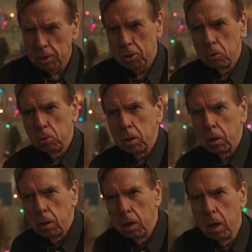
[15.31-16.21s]
it's called
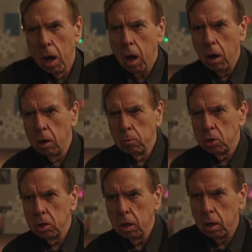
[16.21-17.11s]
the Harlem
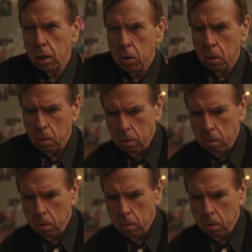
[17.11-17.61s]
Shake.